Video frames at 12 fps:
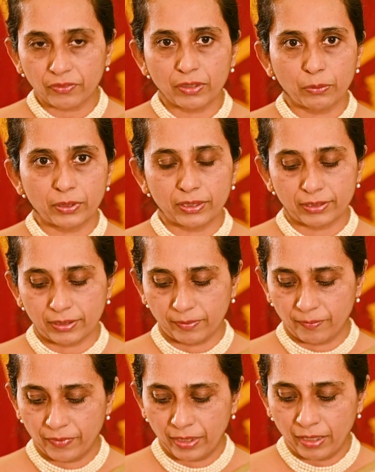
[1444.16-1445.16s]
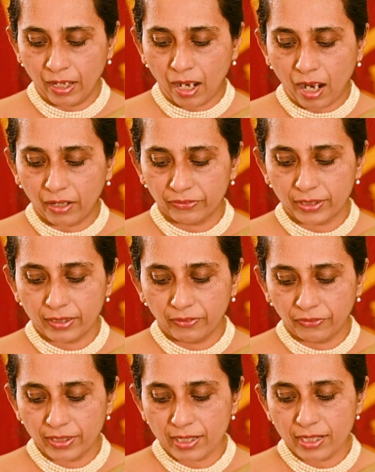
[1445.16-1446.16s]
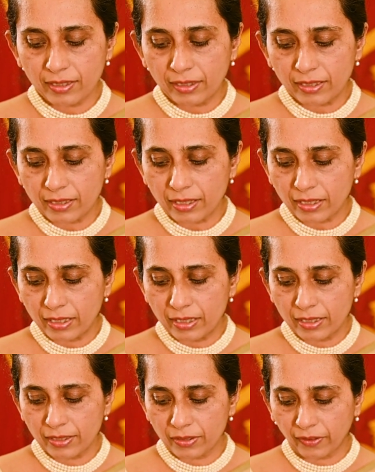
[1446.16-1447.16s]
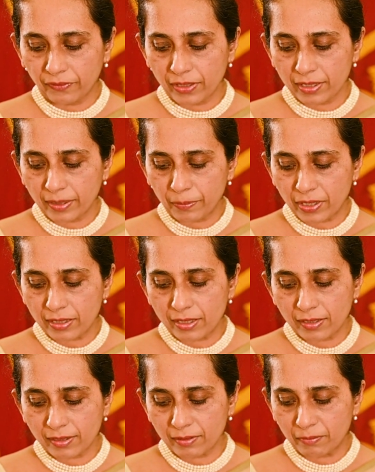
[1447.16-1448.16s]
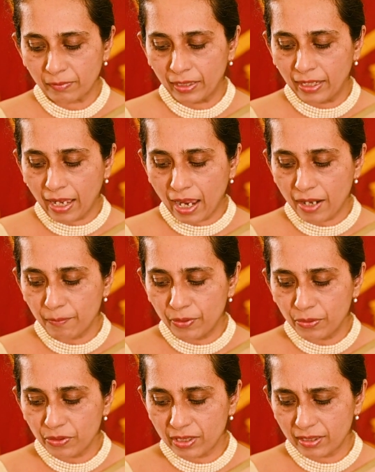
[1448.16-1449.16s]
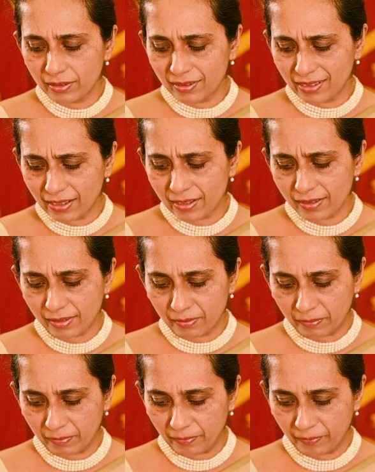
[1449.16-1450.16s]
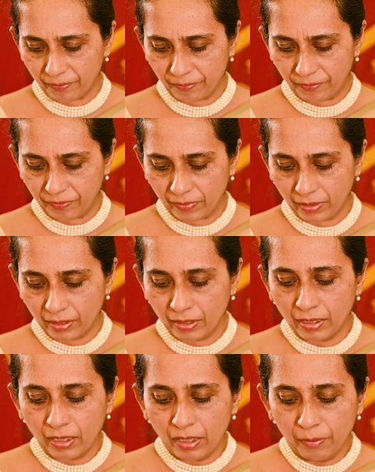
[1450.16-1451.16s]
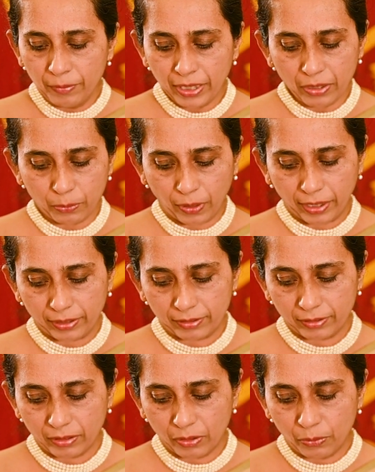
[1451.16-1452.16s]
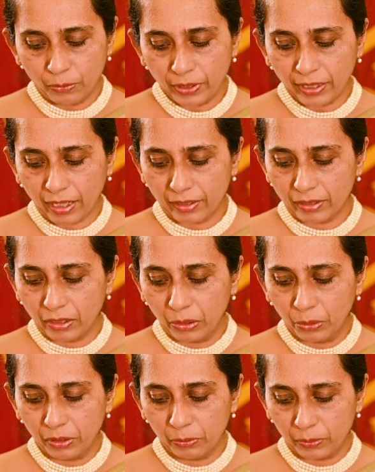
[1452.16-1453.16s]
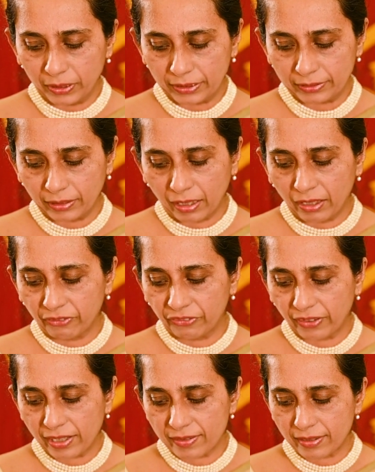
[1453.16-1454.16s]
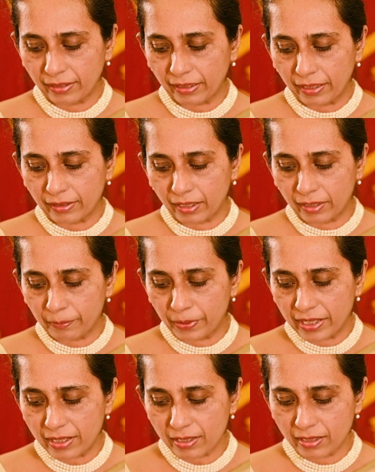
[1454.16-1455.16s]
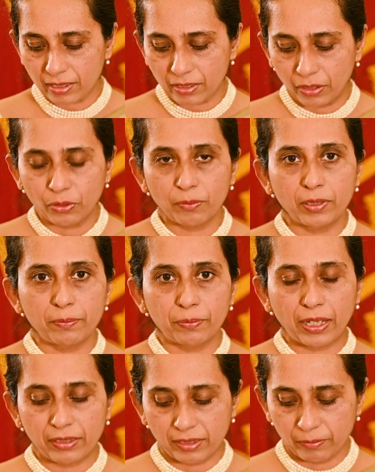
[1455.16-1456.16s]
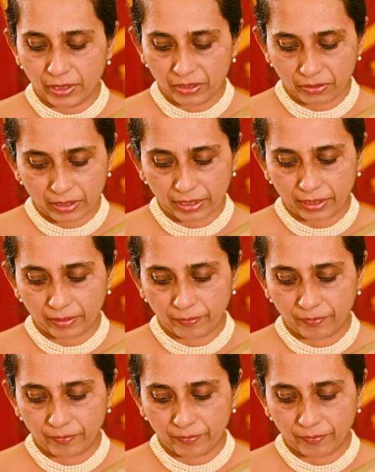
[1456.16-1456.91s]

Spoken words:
of the world after defeating 30 years of separatism and brutal terrorism. Meanwhile, we and the whole world are facing an unprecedented global pandemic today.